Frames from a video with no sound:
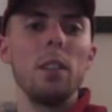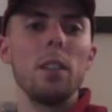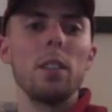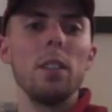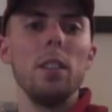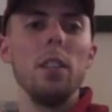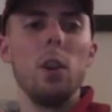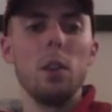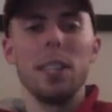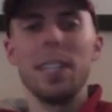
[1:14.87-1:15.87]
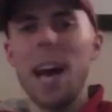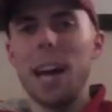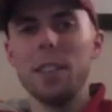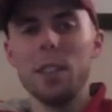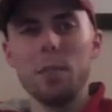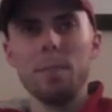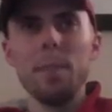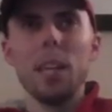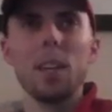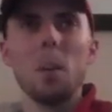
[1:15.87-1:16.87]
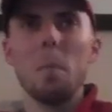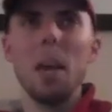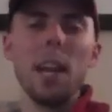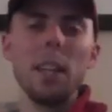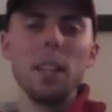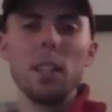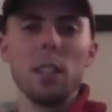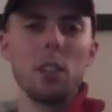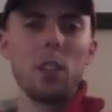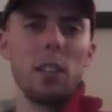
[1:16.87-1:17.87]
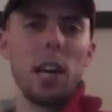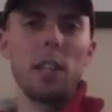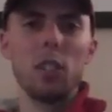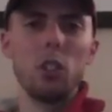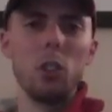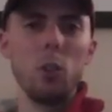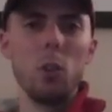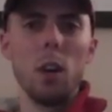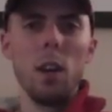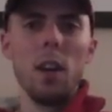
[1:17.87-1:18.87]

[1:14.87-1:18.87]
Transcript: they're like a companion that they're attached to,